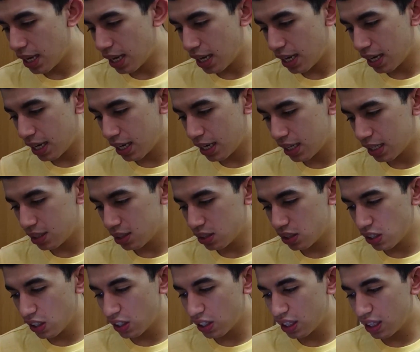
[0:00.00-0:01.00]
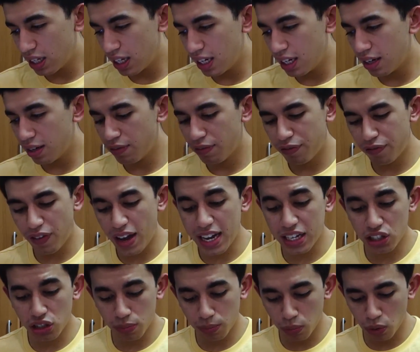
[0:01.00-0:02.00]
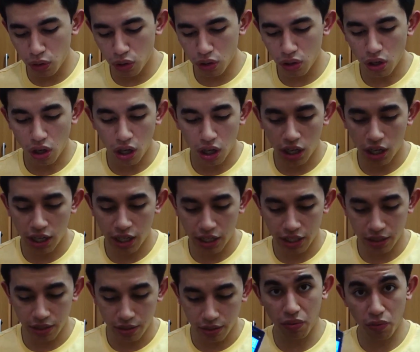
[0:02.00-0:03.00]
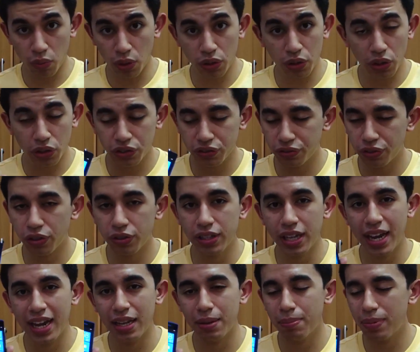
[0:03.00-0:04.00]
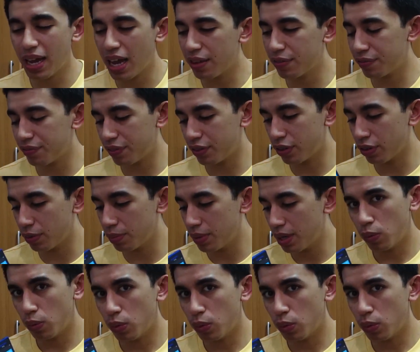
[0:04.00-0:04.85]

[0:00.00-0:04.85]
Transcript: And thirdly, Facebook on Windows Phone 8 platform